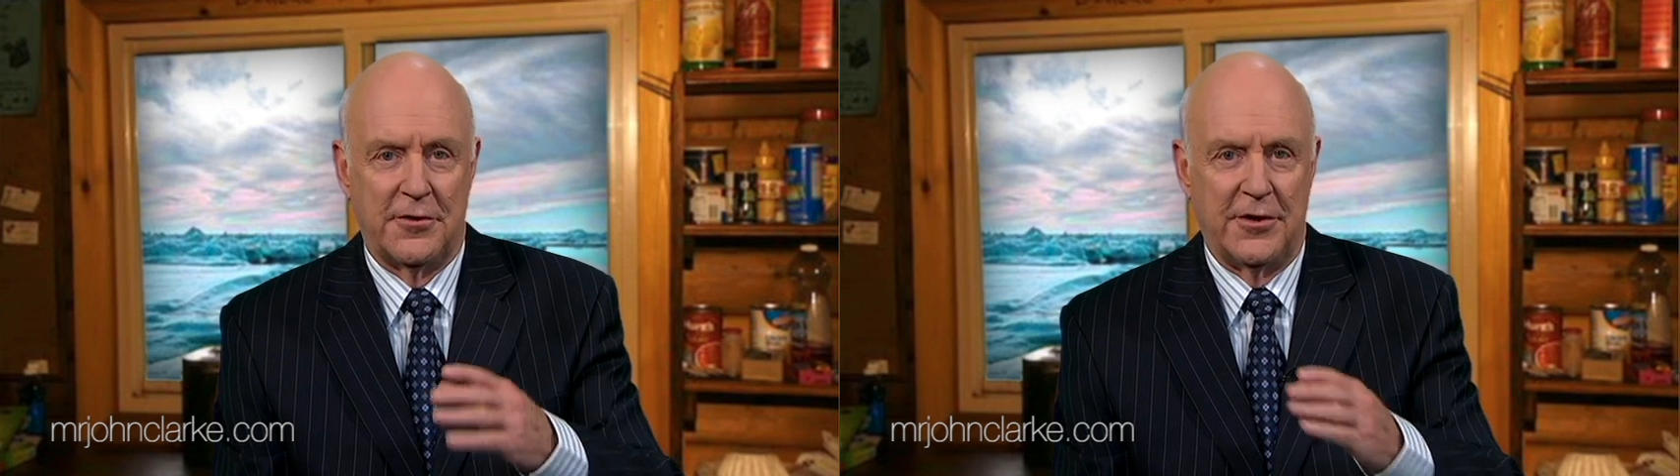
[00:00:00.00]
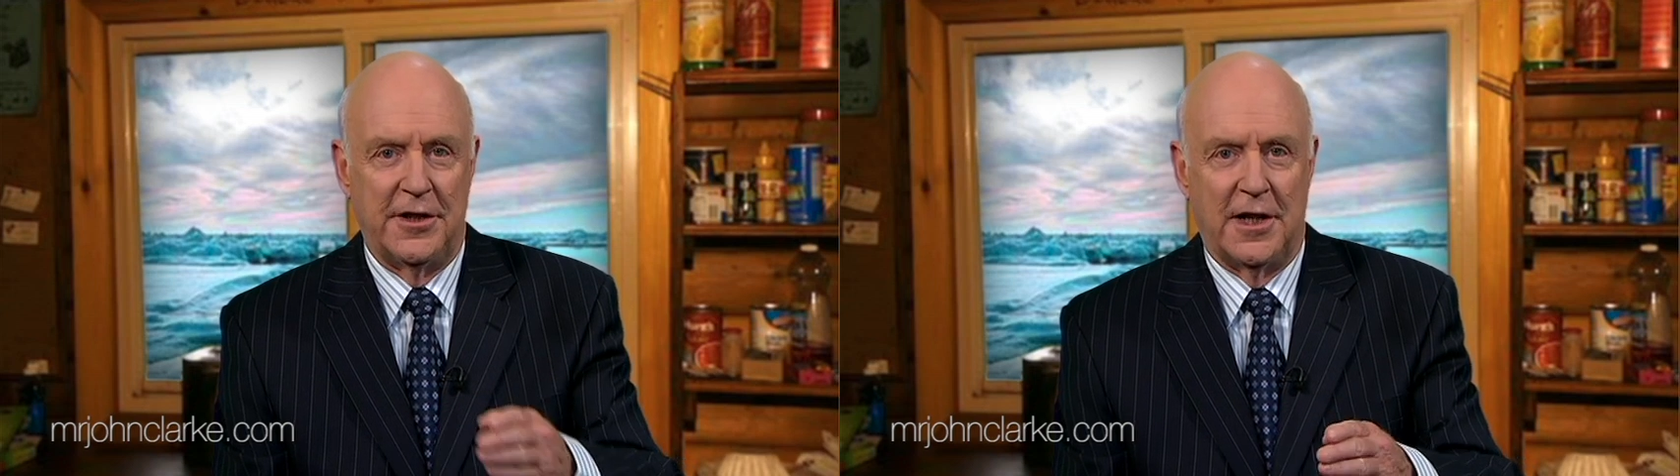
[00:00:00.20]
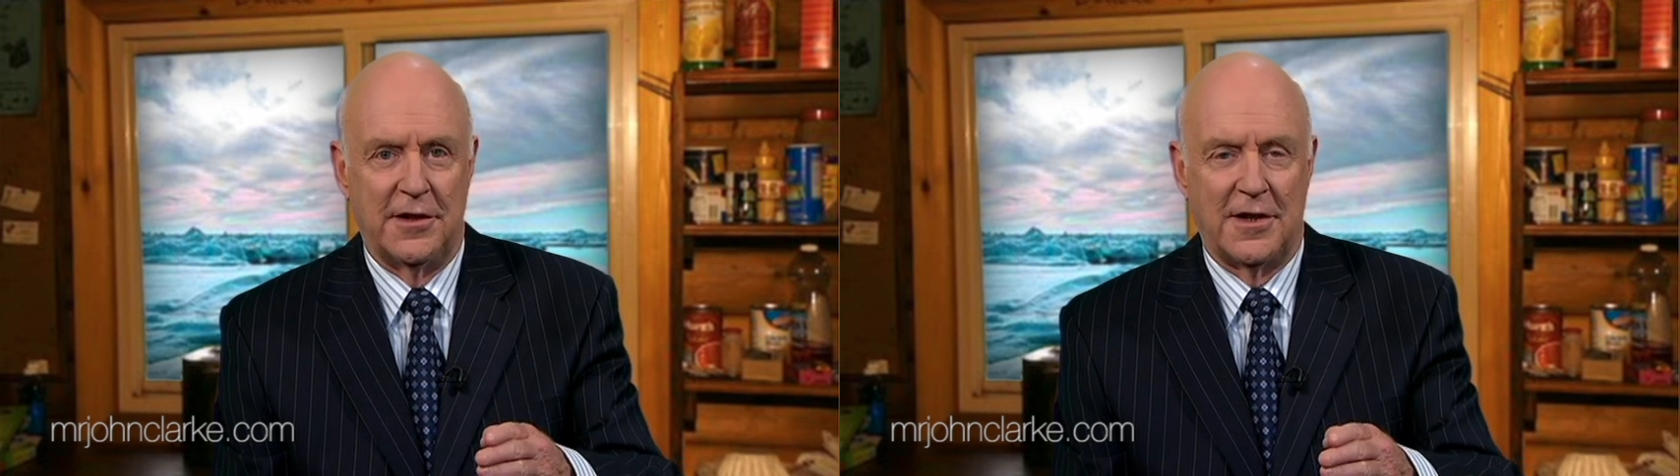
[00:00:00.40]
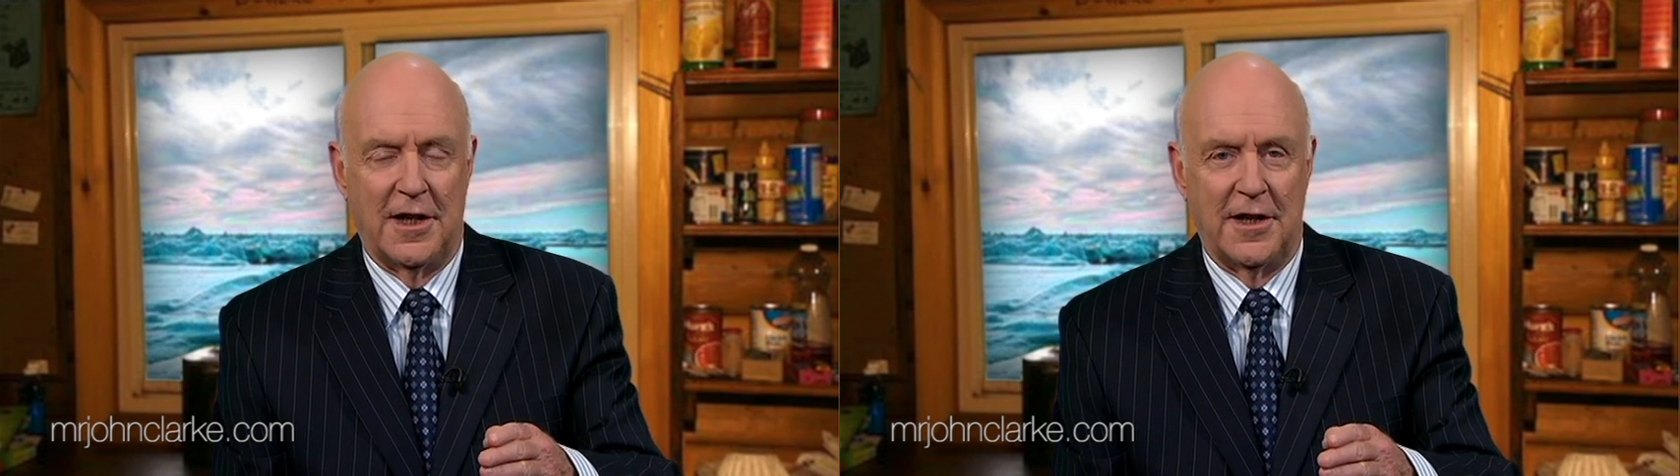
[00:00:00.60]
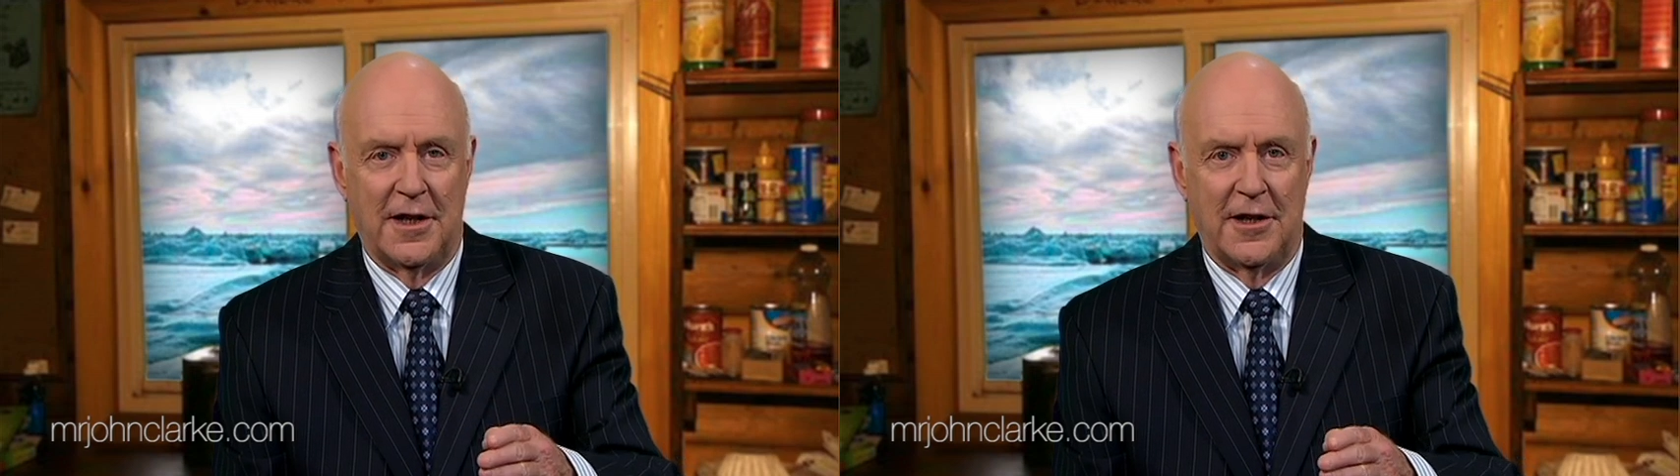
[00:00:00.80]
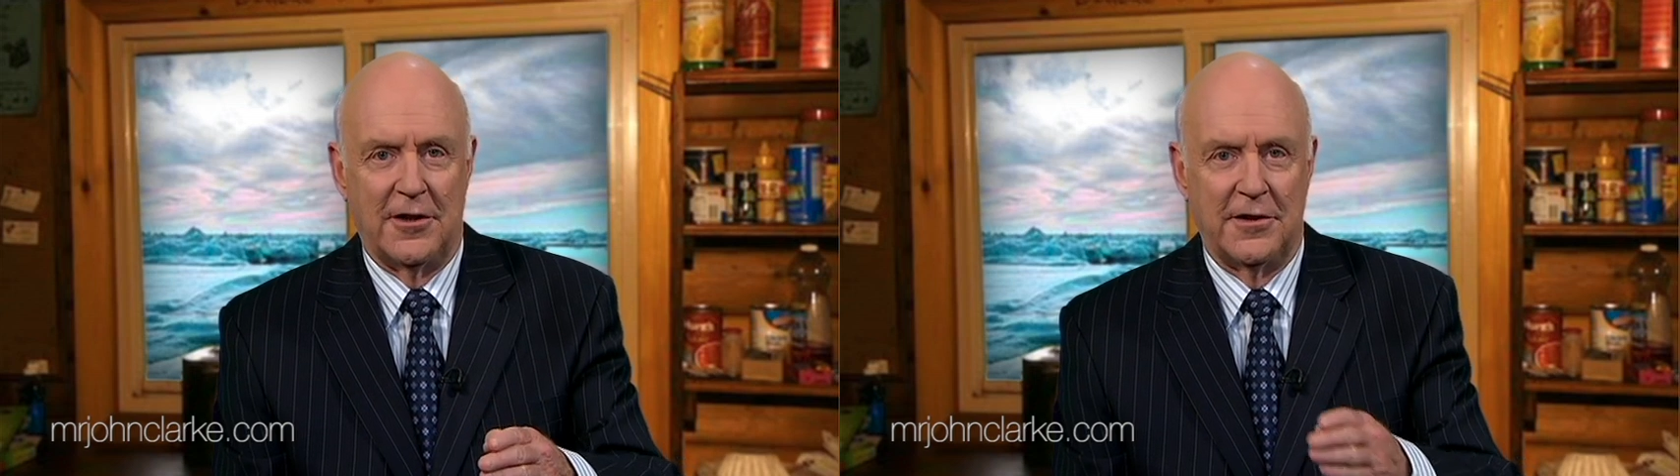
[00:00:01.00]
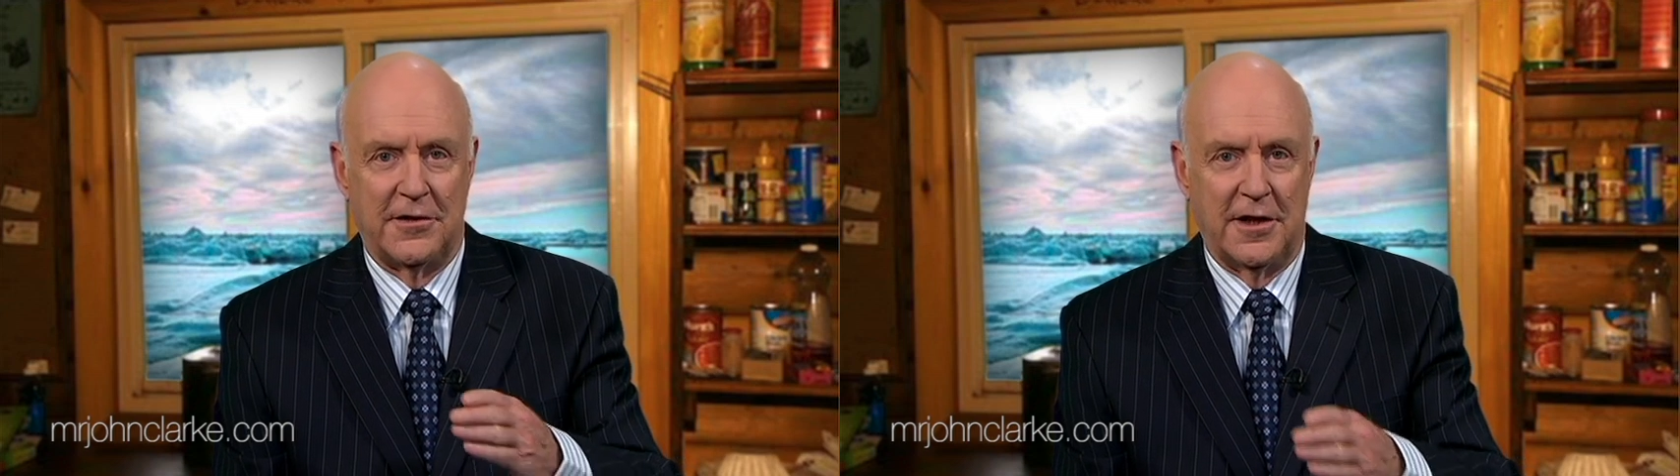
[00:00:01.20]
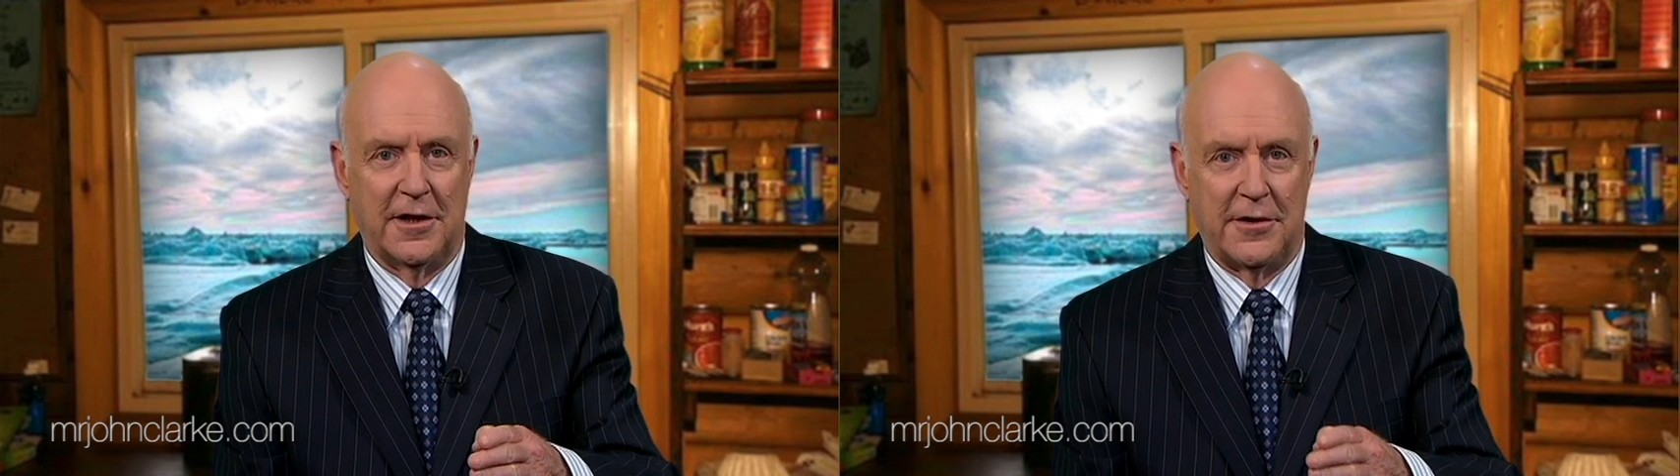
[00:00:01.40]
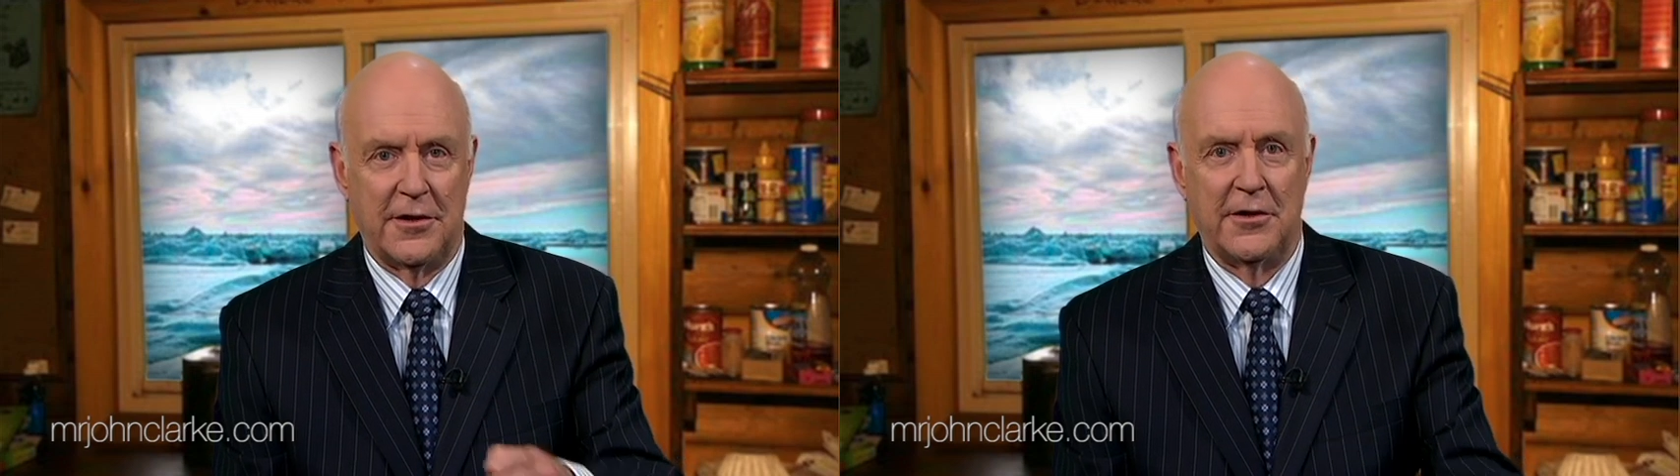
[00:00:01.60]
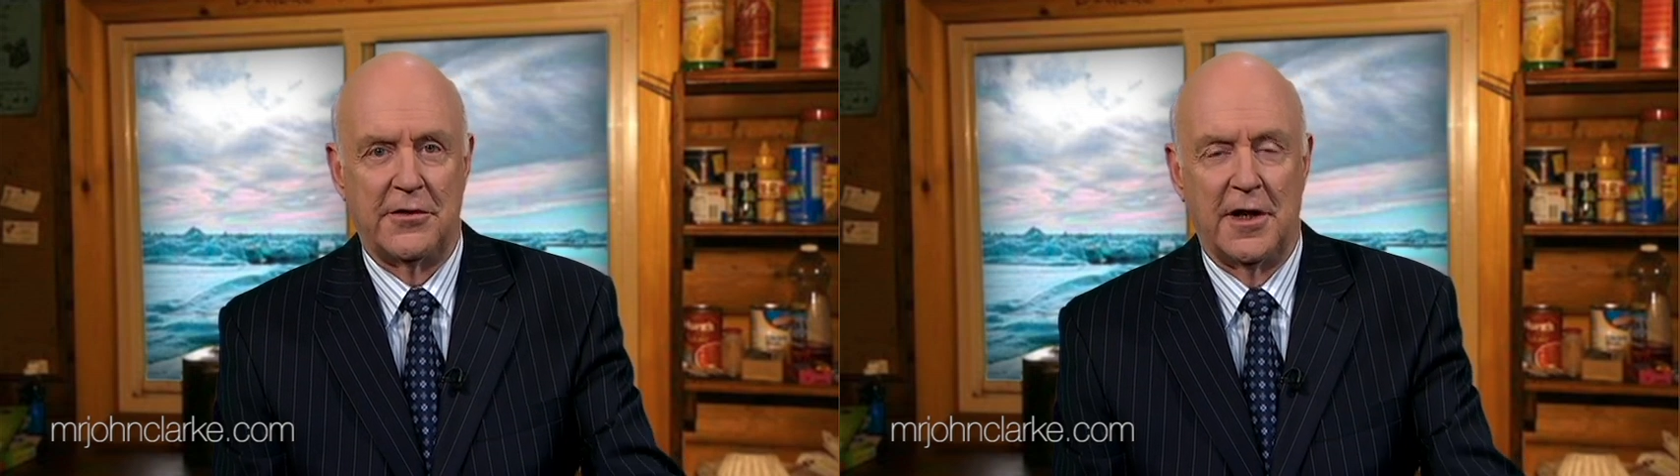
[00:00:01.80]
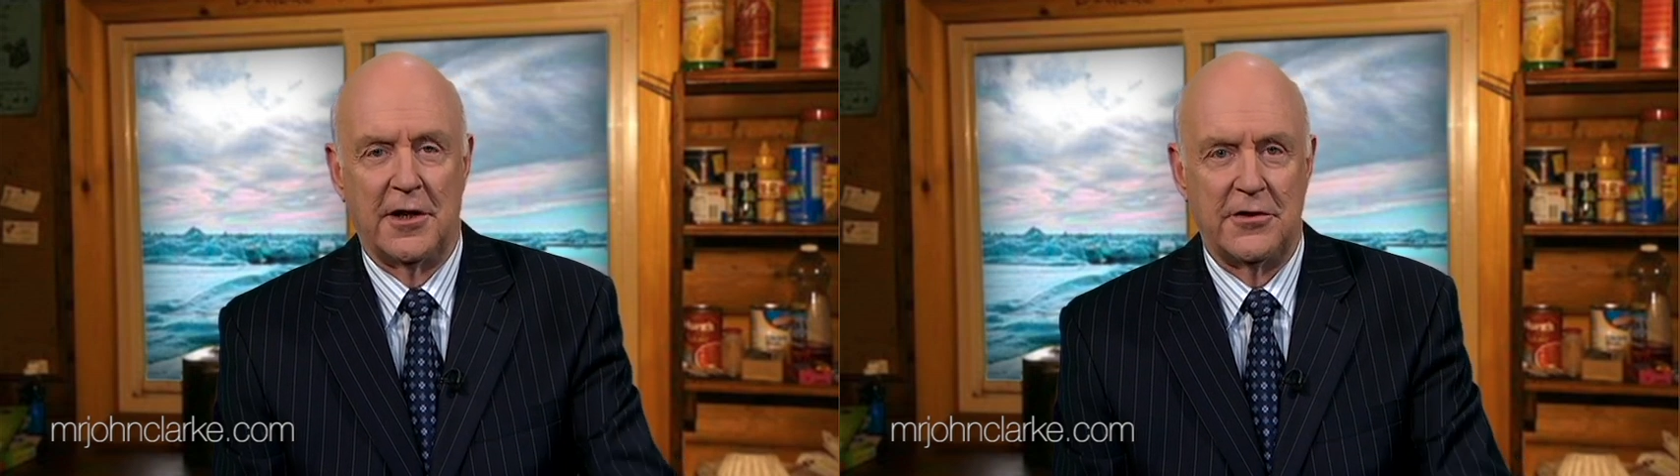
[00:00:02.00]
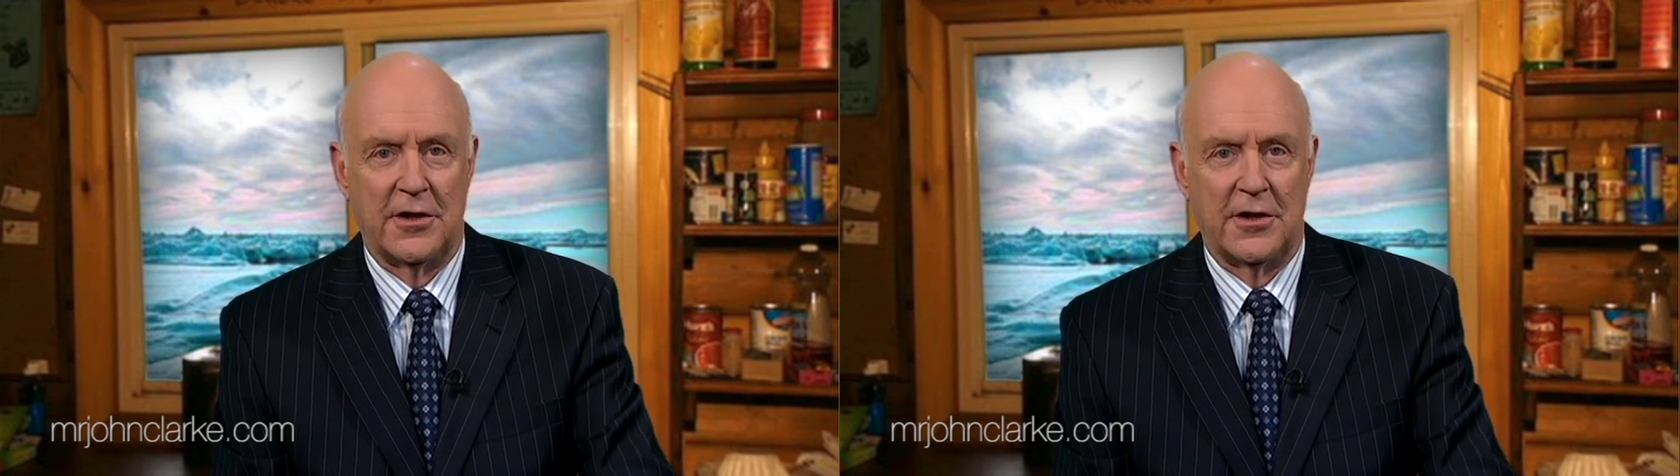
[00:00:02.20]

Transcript: three days later, and on the second Thursday in